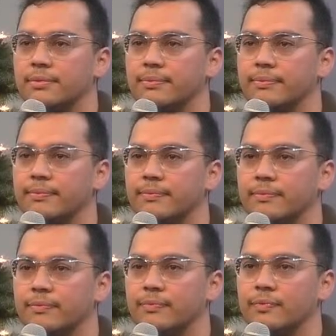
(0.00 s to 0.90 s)

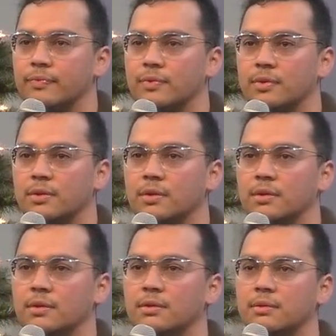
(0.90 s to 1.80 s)

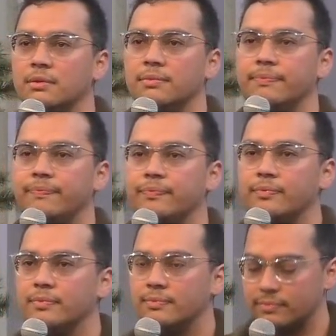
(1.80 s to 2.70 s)

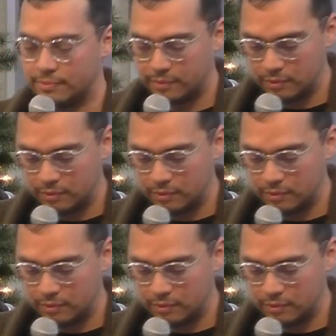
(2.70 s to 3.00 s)
(no one is talking)